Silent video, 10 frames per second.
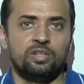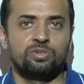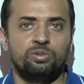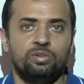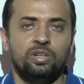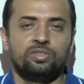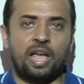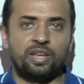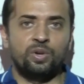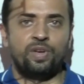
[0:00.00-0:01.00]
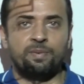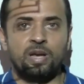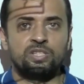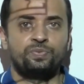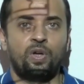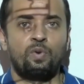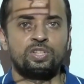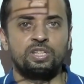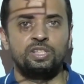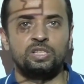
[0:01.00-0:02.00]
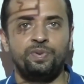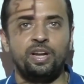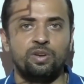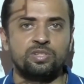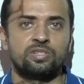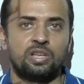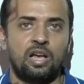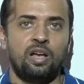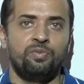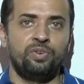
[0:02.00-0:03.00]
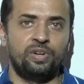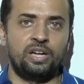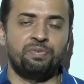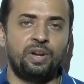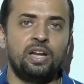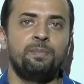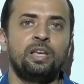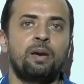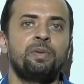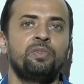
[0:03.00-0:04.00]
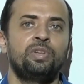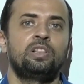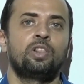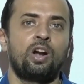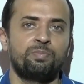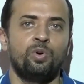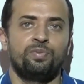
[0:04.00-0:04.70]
So thank you very much for watching these videos. Uh, we will definitely be coming with lot more